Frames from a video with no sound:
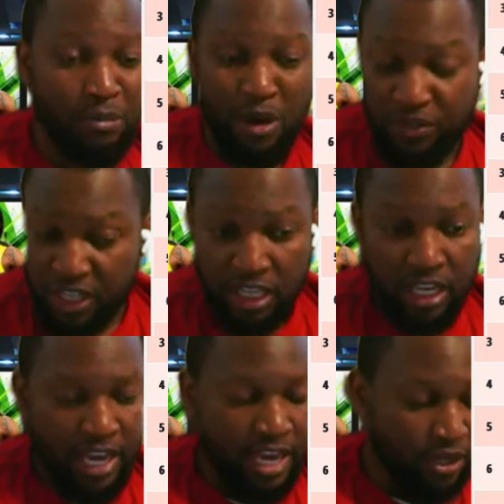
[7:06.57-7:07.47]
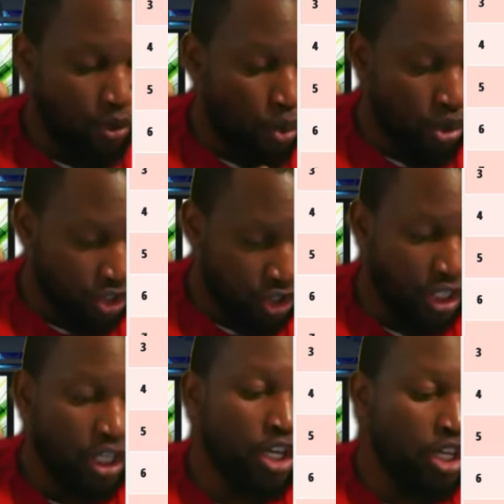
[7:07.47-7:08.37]
Him have to, hey, coach.
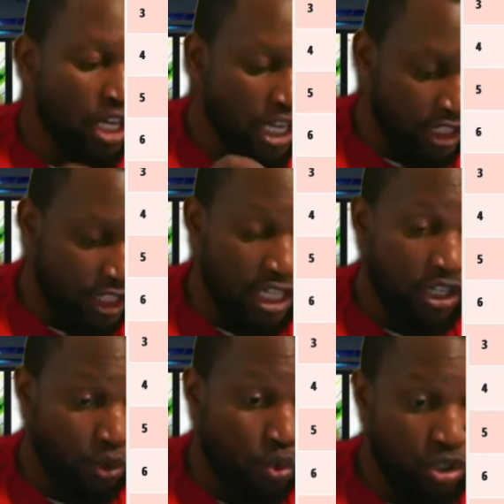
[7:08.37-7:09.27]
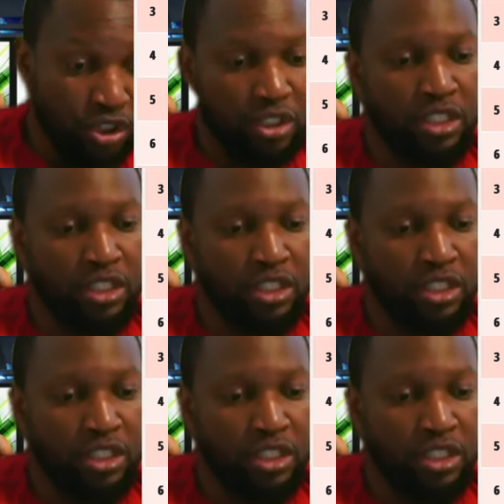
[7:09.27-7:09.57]
Letsile coach.